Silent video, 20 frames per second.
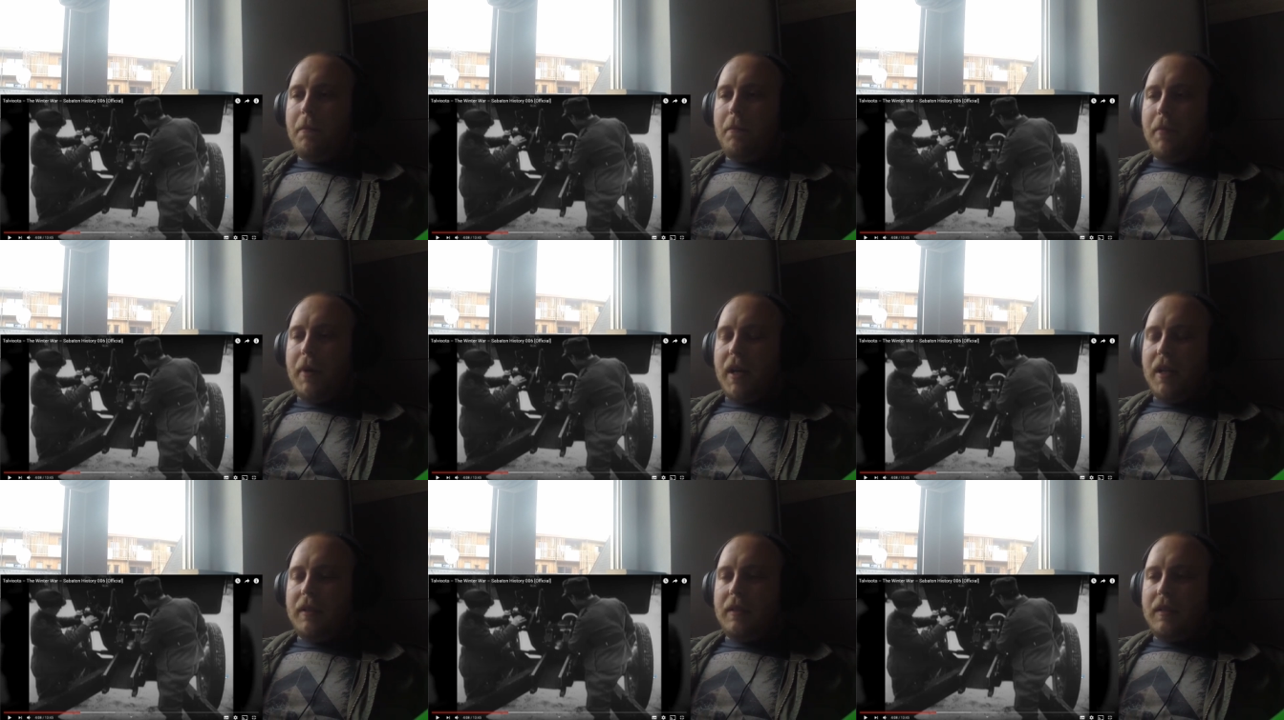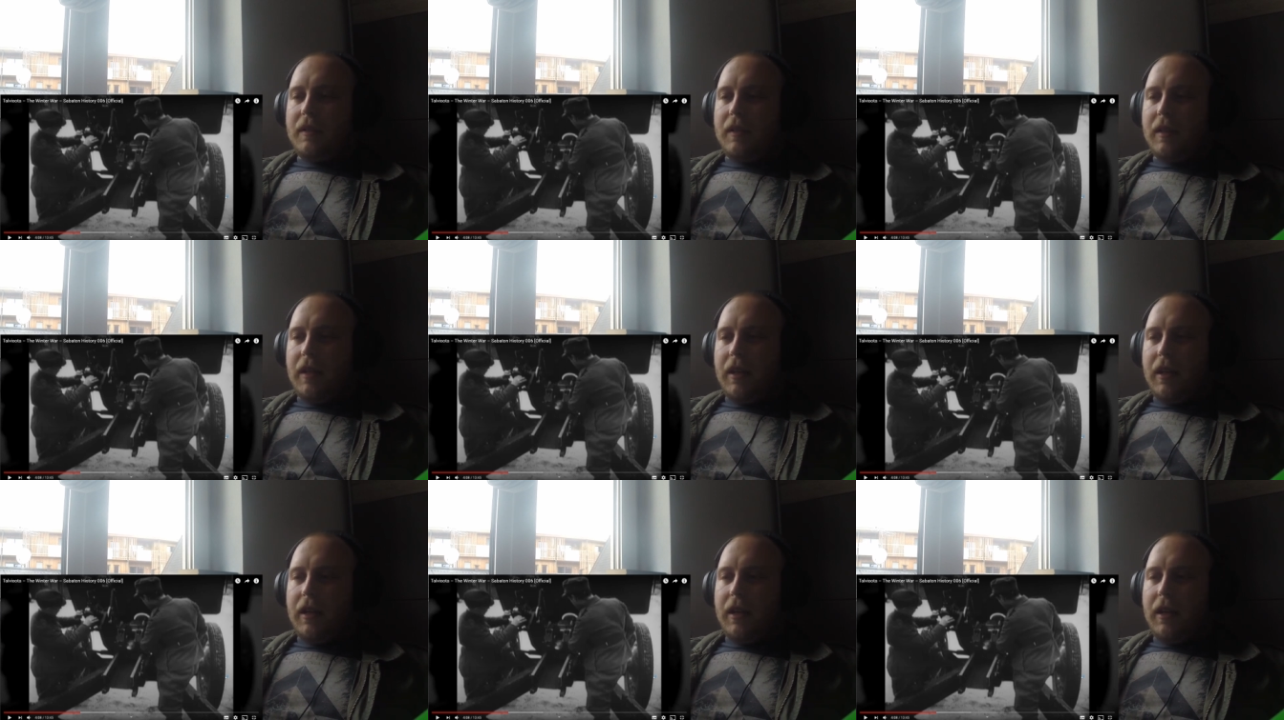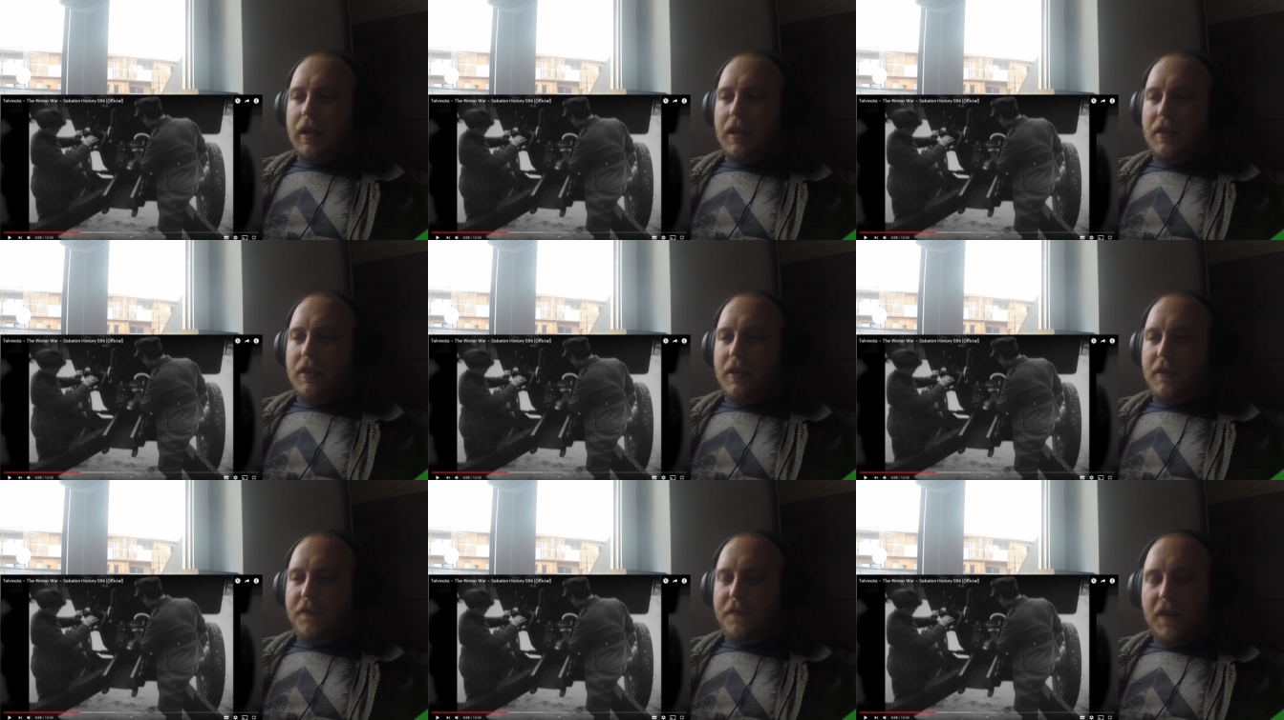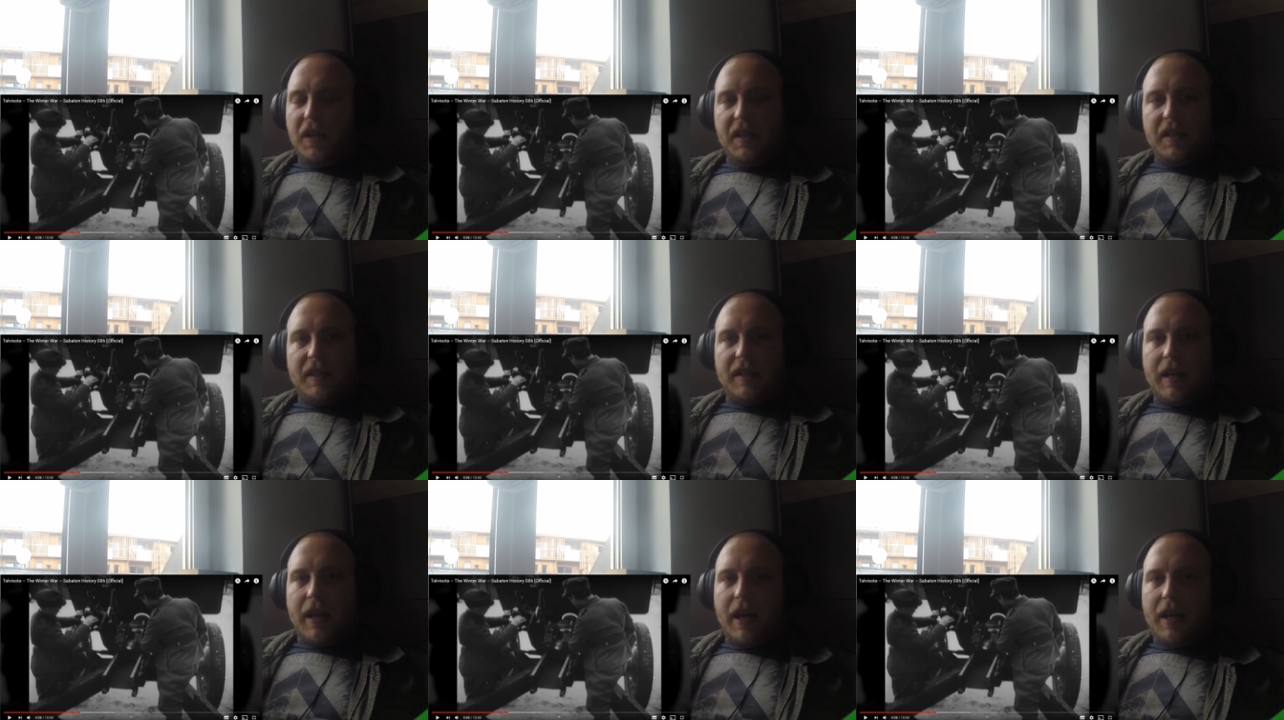But the
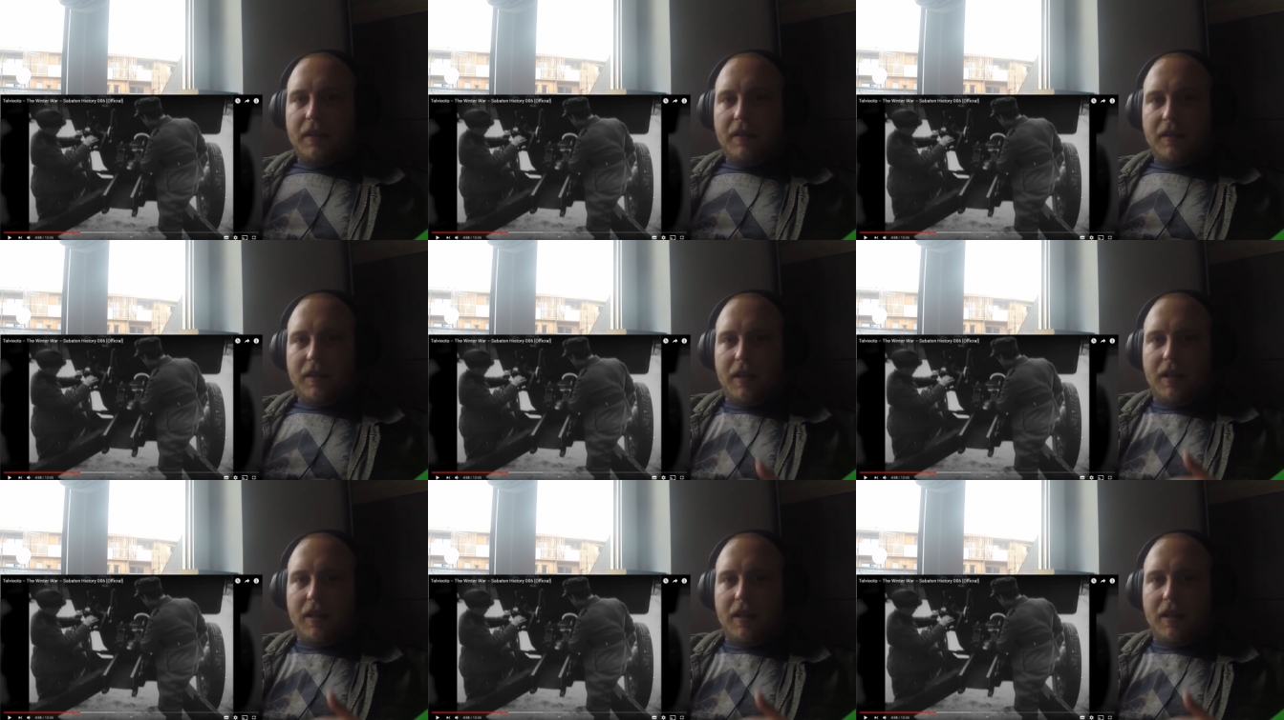Finns had